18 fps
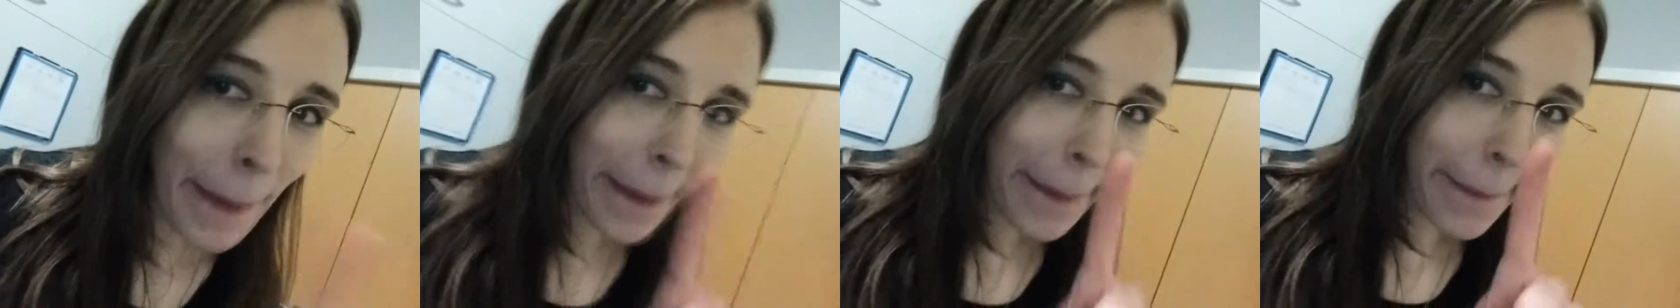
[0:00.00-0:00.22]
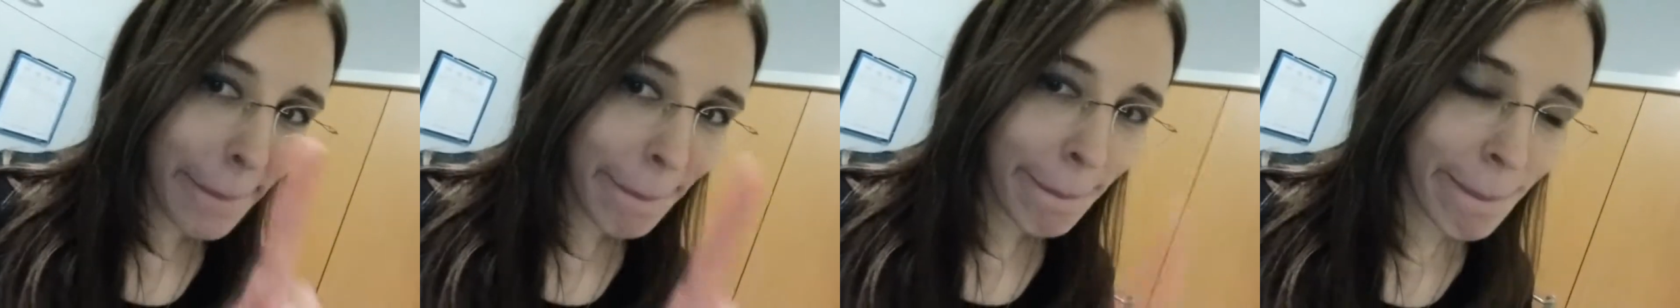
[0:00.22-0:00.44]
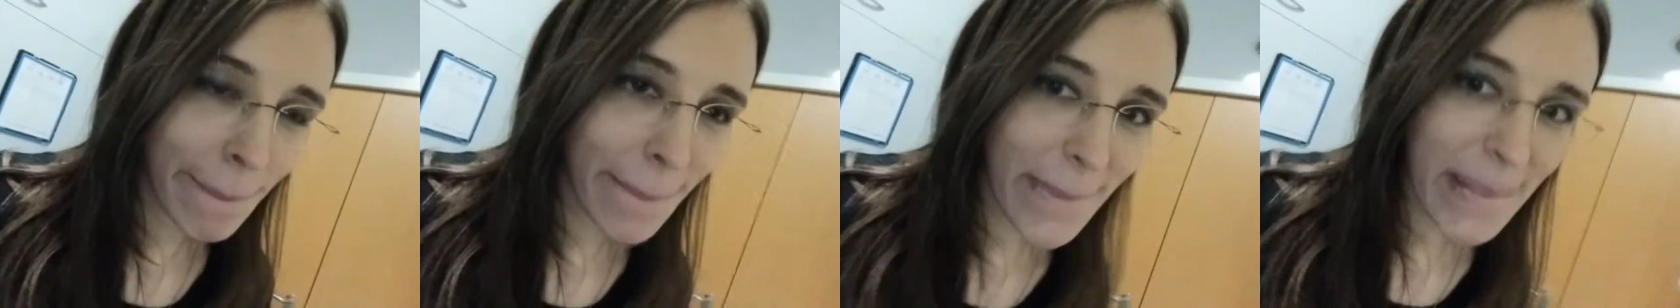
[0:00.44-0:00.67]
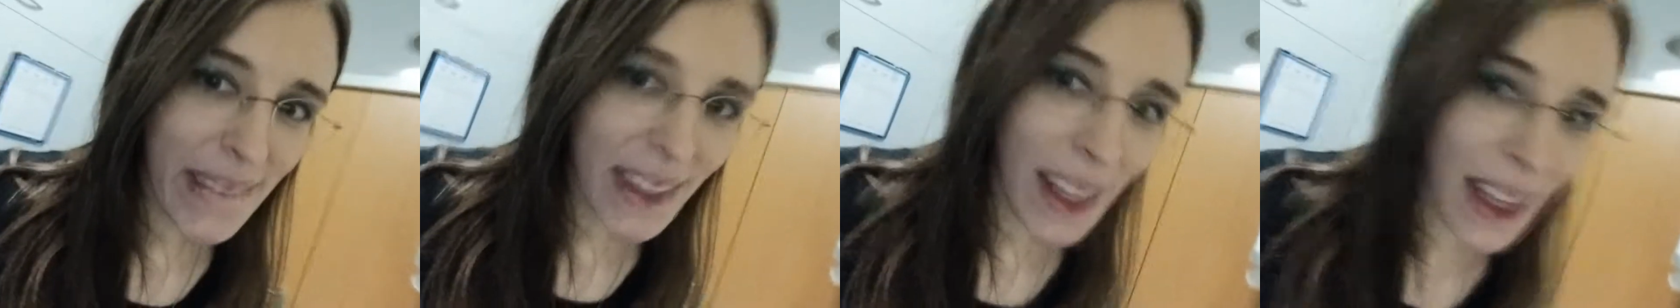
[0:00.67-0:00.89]
And
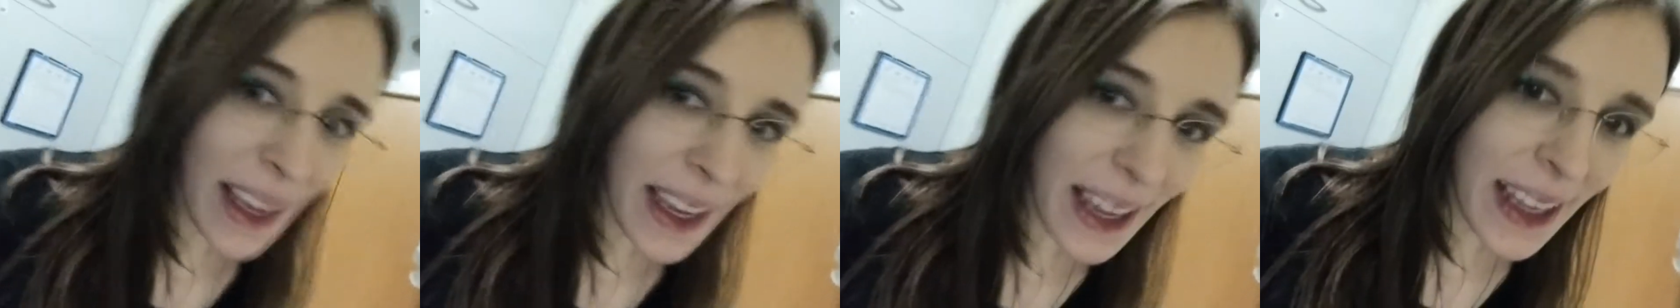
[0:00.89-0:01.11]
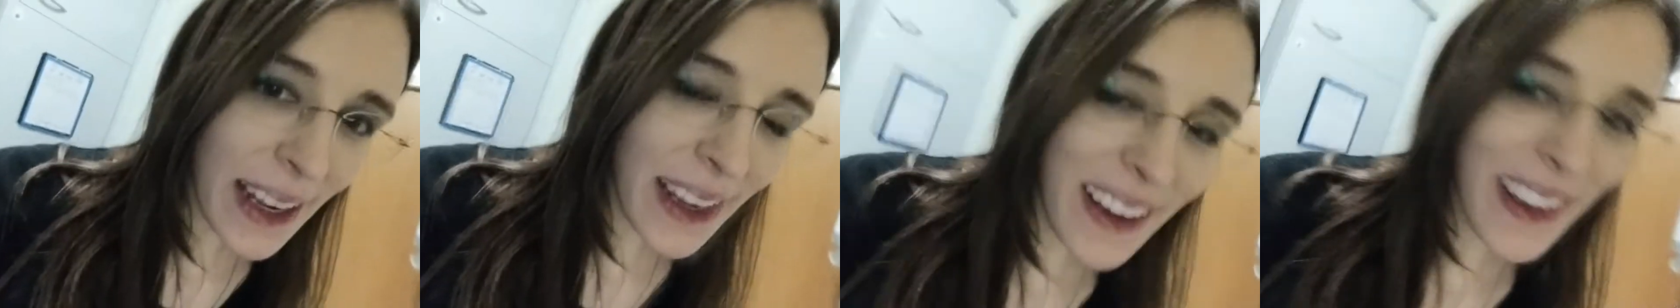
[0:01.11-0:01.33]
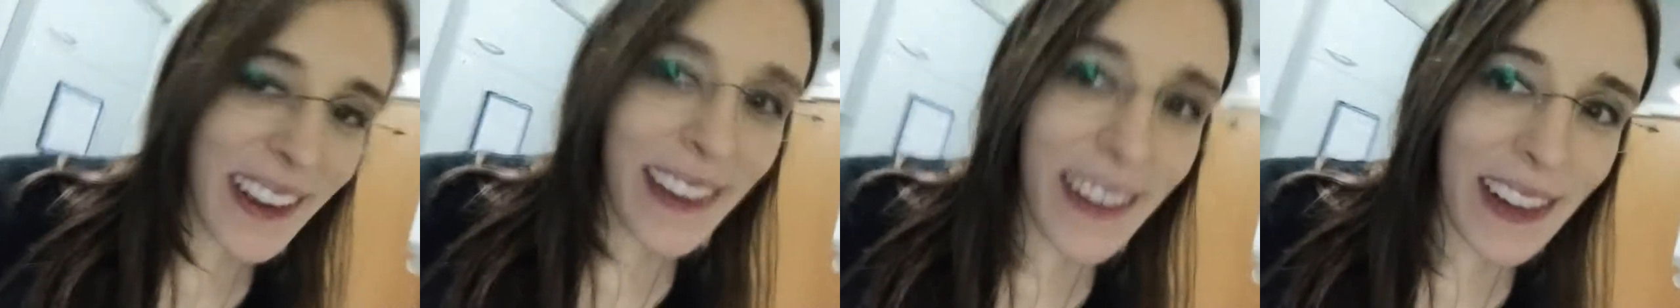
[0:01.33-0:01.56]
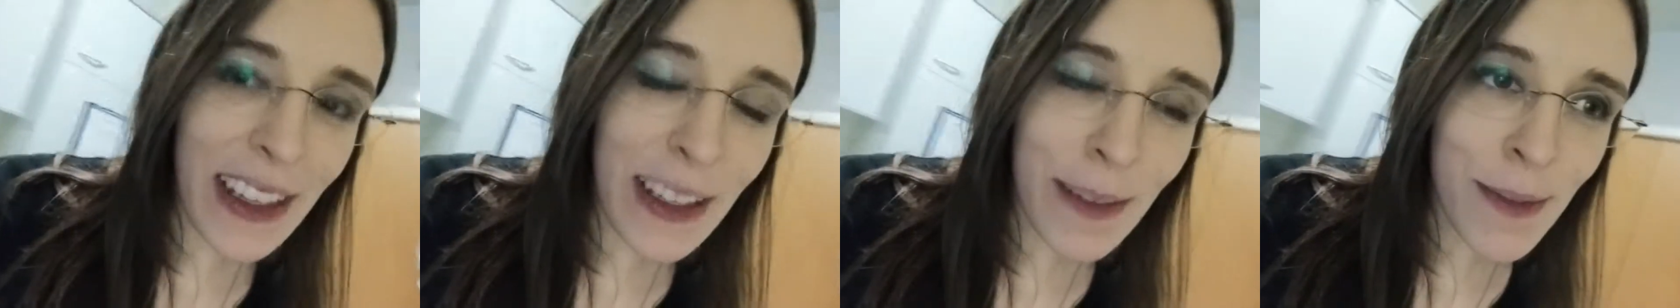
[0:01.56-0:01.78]

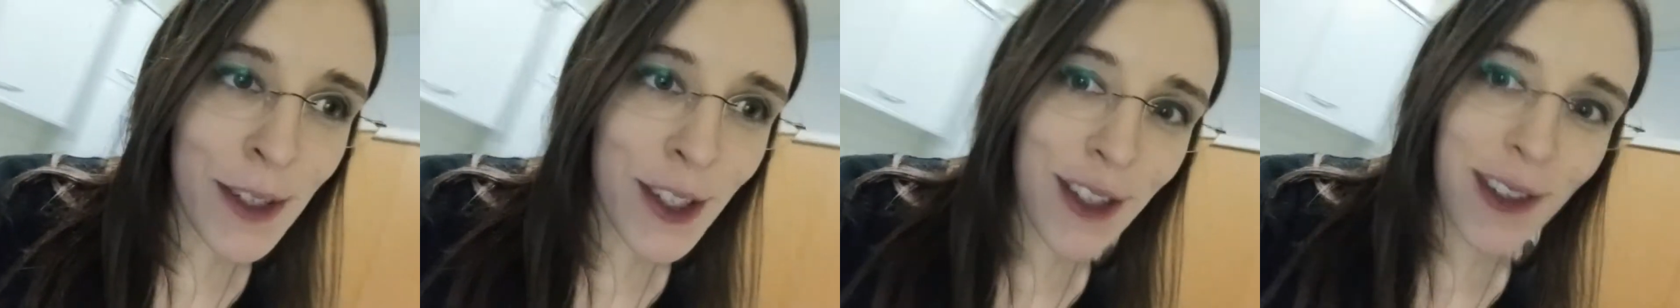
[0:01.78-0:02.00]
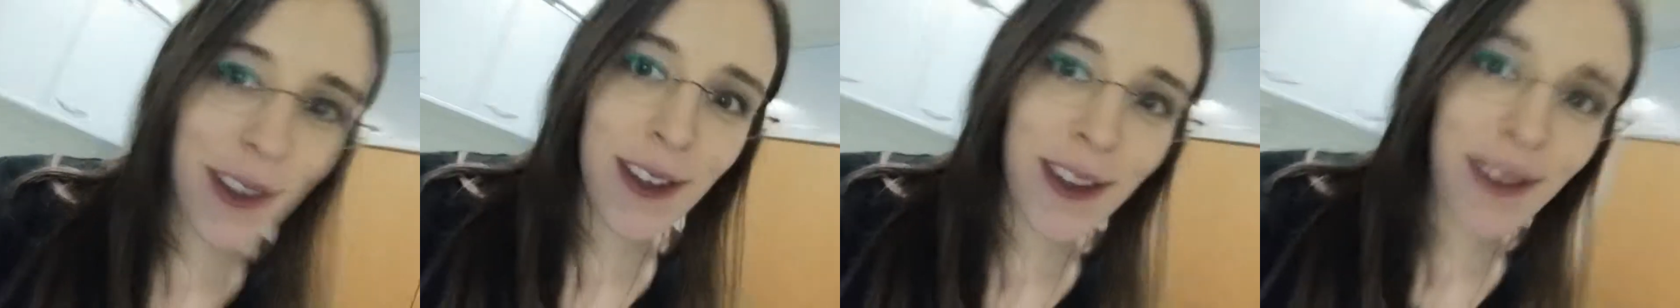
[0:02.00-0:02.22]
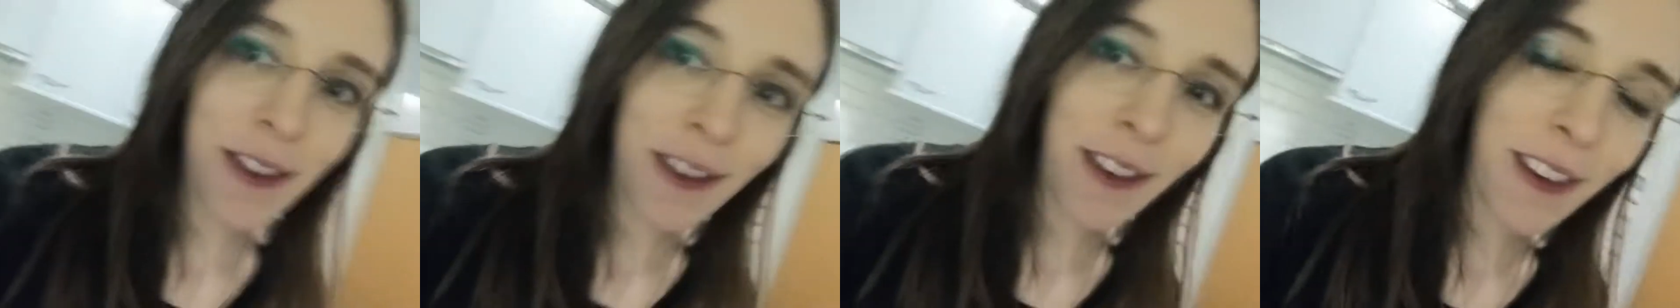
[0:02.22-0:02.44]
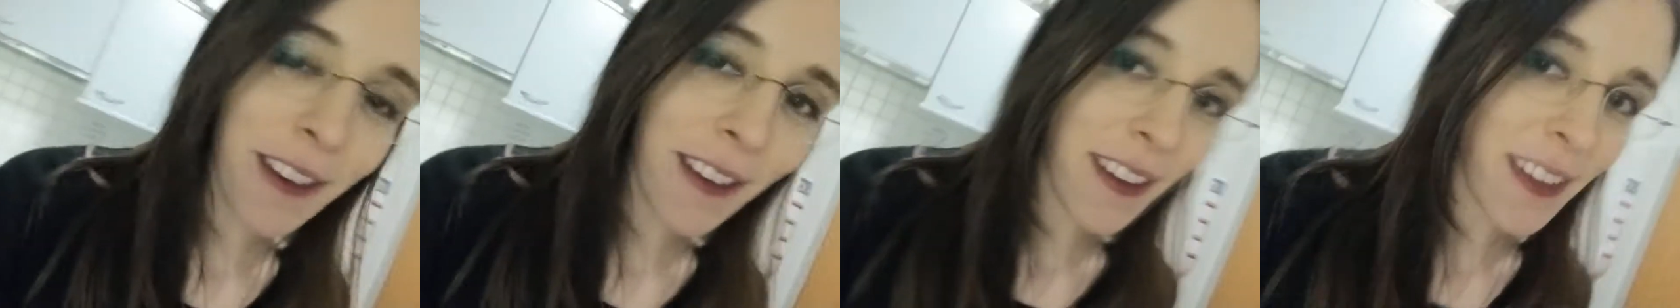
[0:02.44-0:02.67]
now let me show you